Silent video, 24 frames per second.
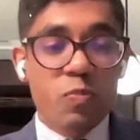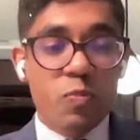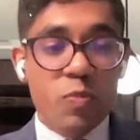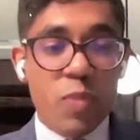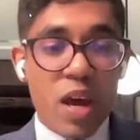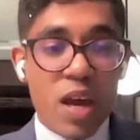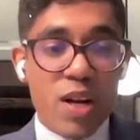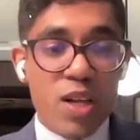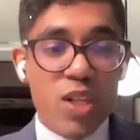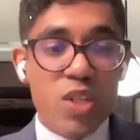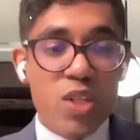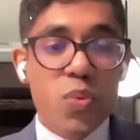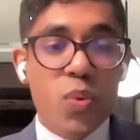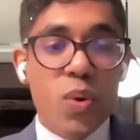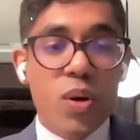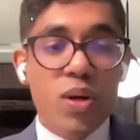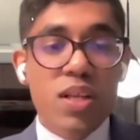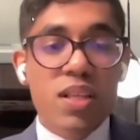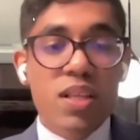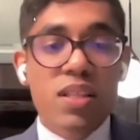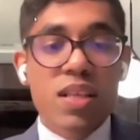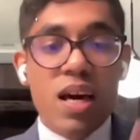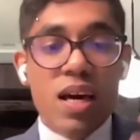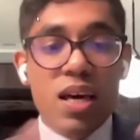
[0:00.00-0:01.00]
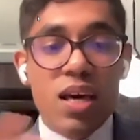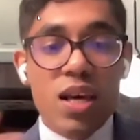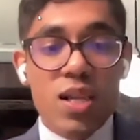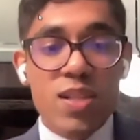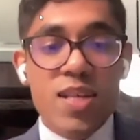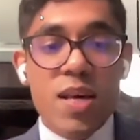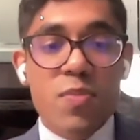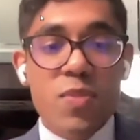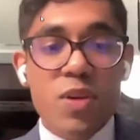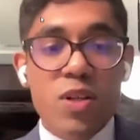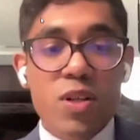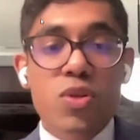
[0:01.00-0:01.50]
parents wanting their kids
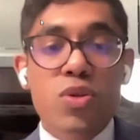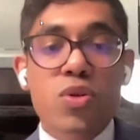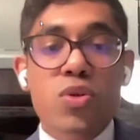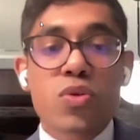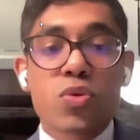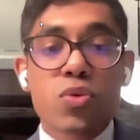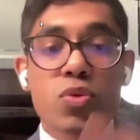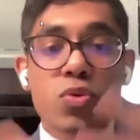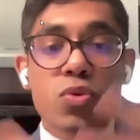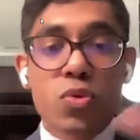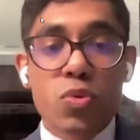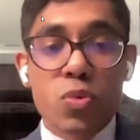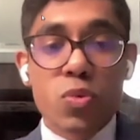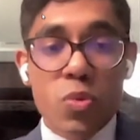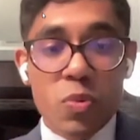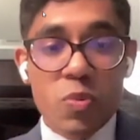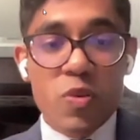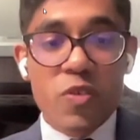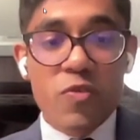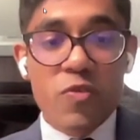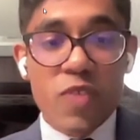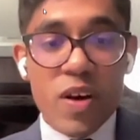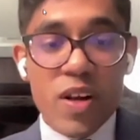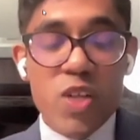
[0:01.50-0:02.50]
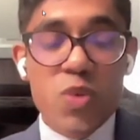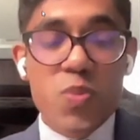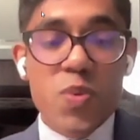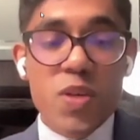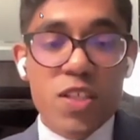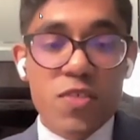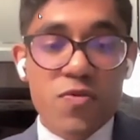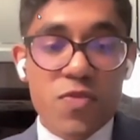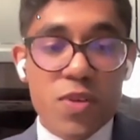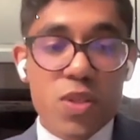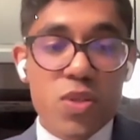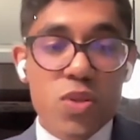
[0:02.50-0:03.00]
admitted to very
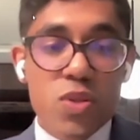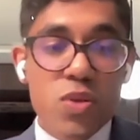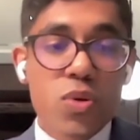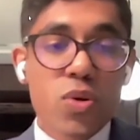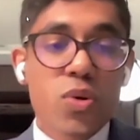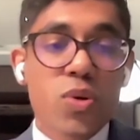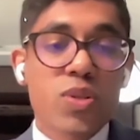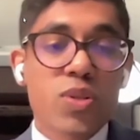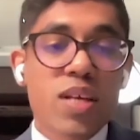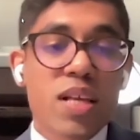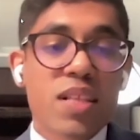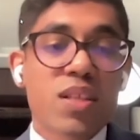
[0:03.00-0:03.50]
specific schools,